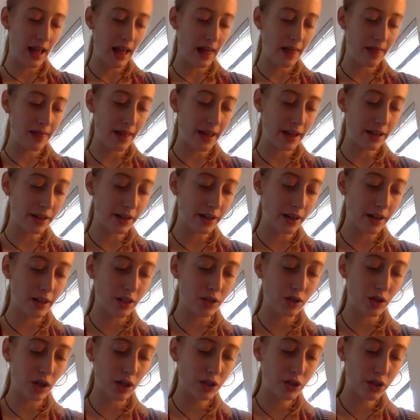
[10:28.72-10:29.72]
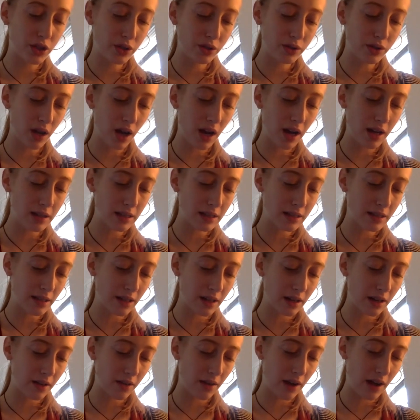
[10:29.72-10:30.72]
And then you're going to draw two dots
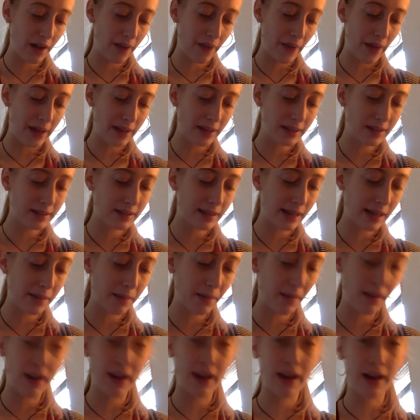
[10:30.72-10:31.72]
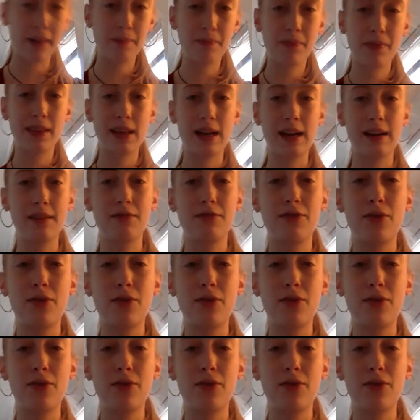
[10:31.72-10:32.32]
around that same line, line